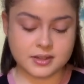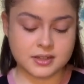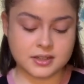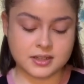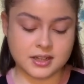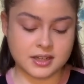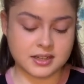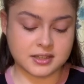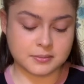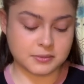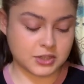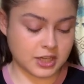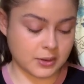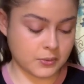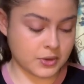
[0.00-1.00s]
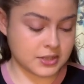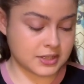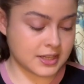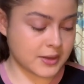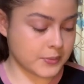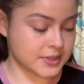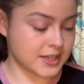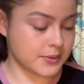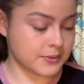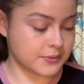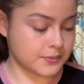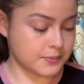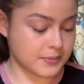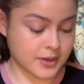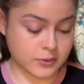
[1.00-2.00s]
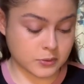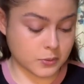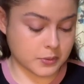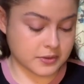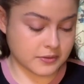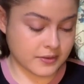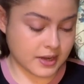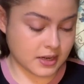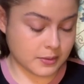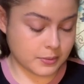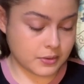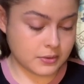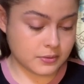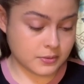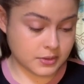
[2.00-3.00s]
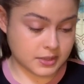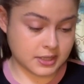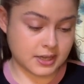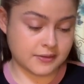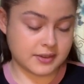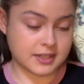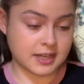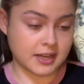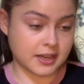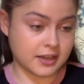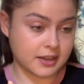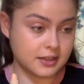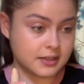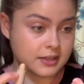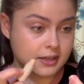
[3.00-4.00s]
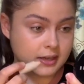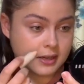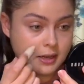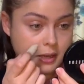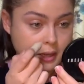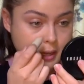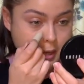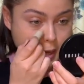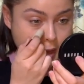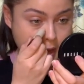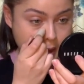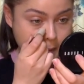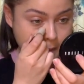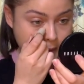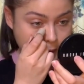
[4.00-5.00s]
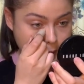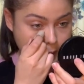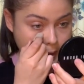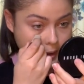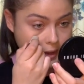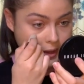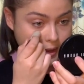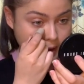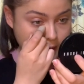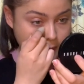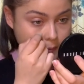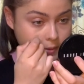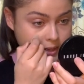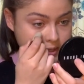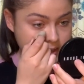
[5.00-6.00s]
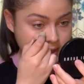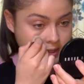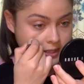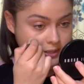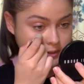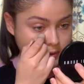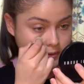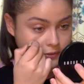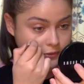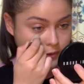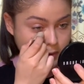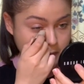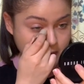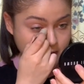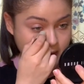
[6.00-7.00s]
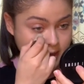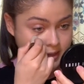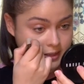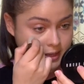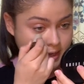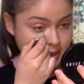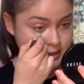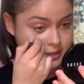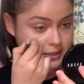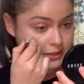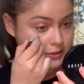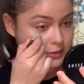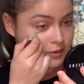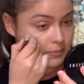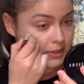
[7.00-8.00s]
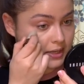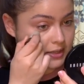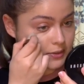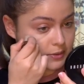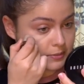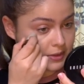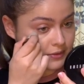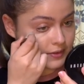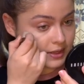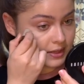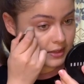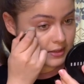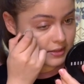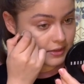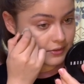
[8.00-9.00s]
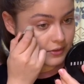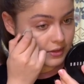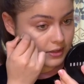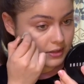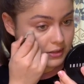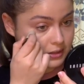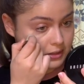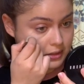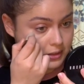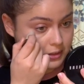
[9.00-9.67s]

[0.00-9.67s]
Just needed some cheap ones and that was what was available. We'll see if it's any good. When it's in this sort of formula, I'd like to sort of blend it with my fingers, I find.